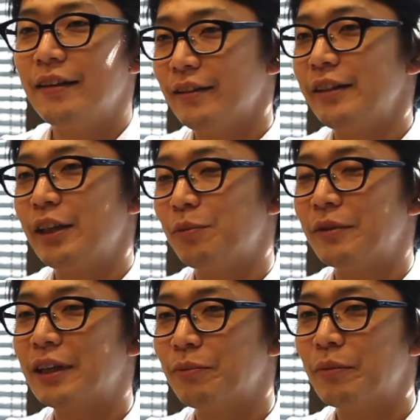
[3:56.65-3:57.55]
Even
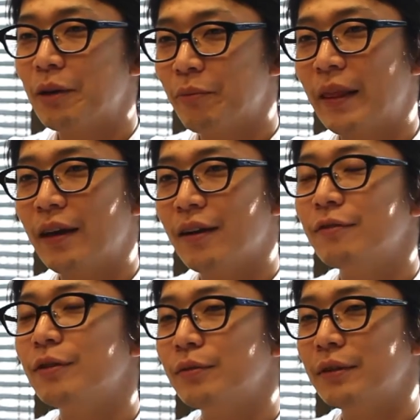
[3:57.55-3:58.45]
I'm there
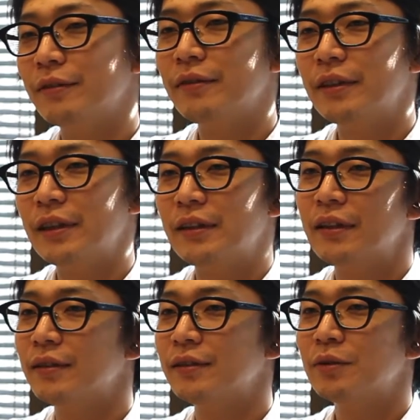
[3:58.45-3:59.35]
for 15
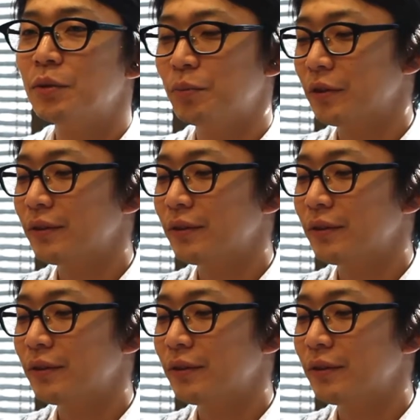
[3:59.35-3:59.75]
years, almost